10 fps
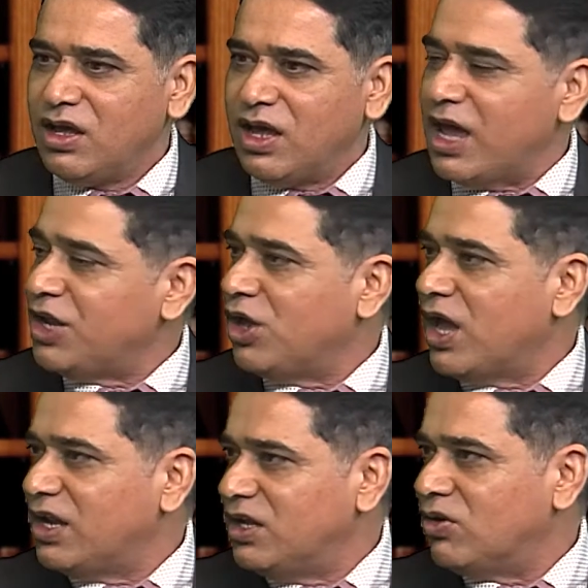
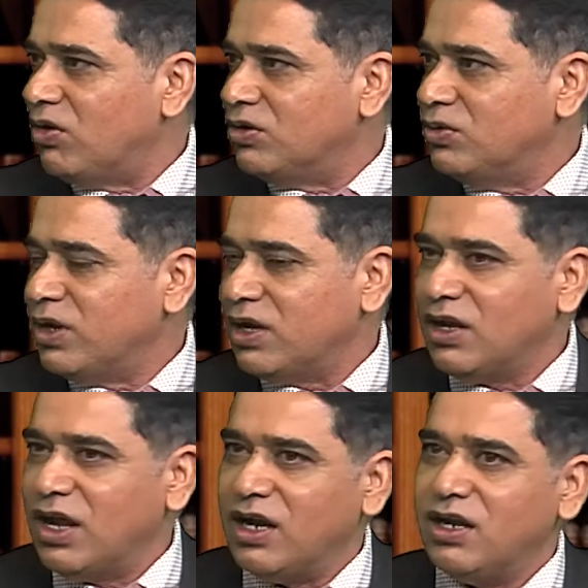any wrongdoing,
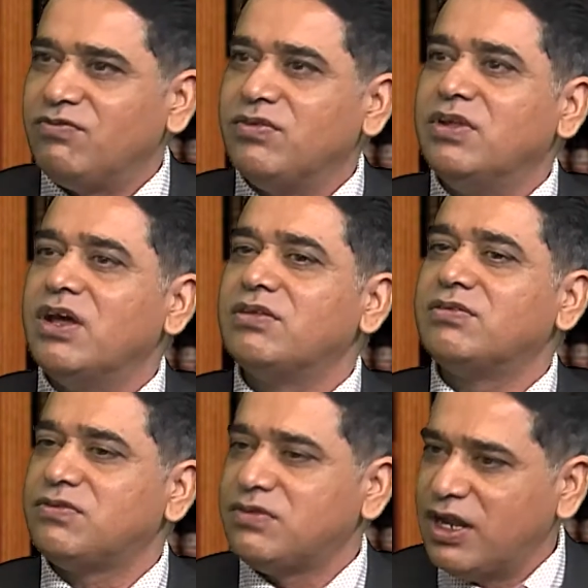and if they are
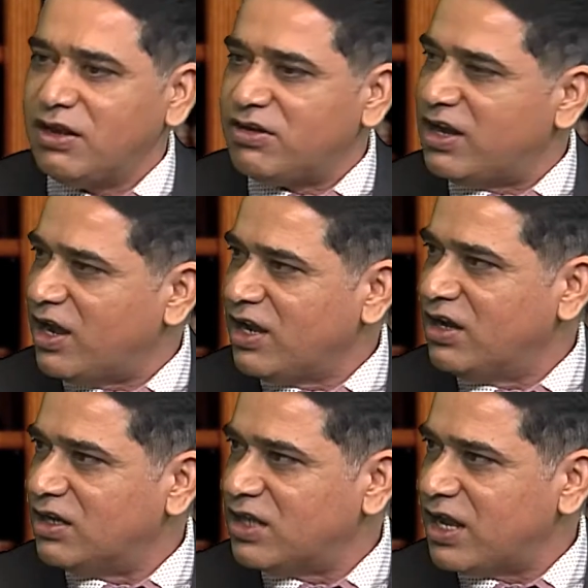still relying
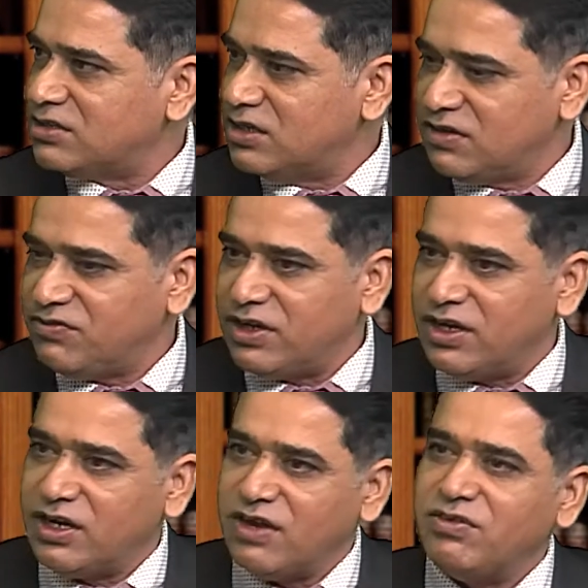on their
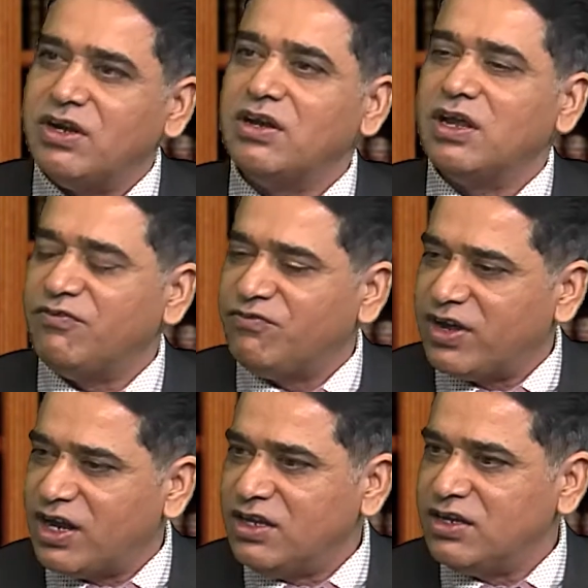certificate, and if
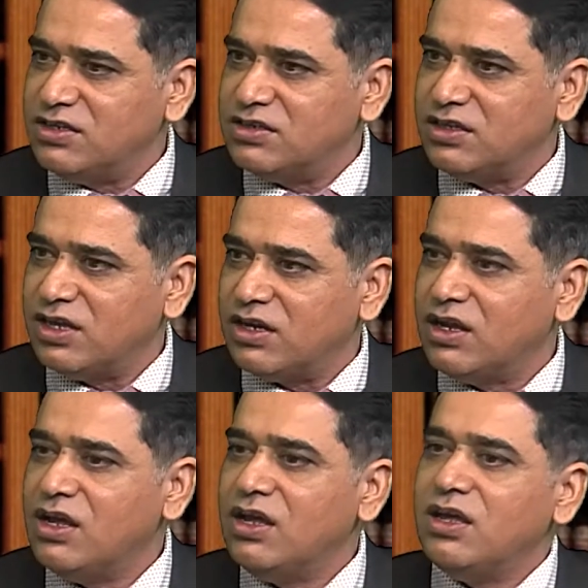for any reason
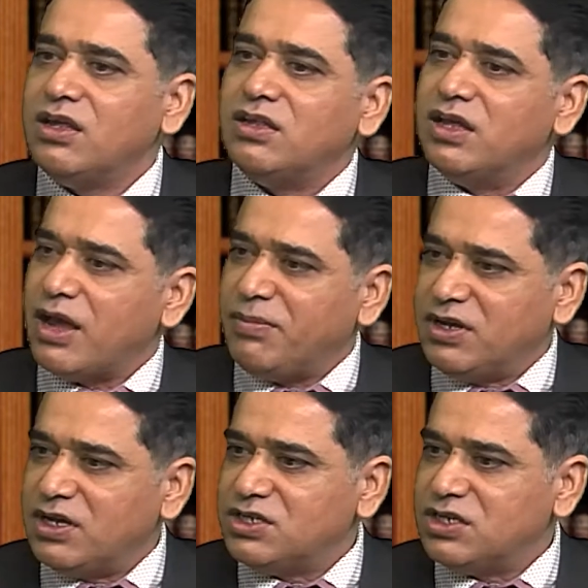their
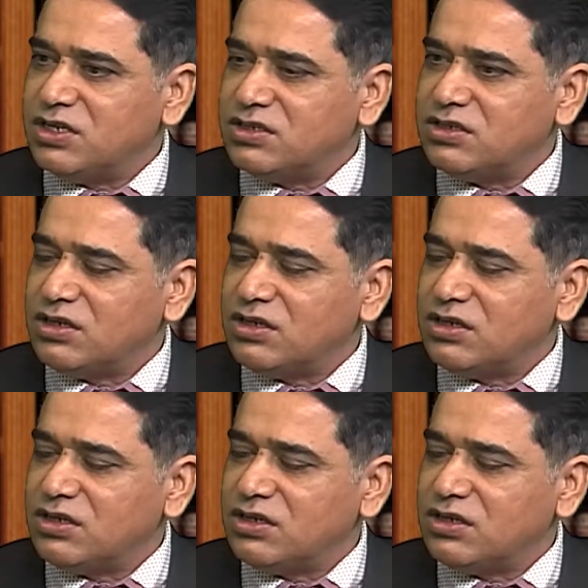application is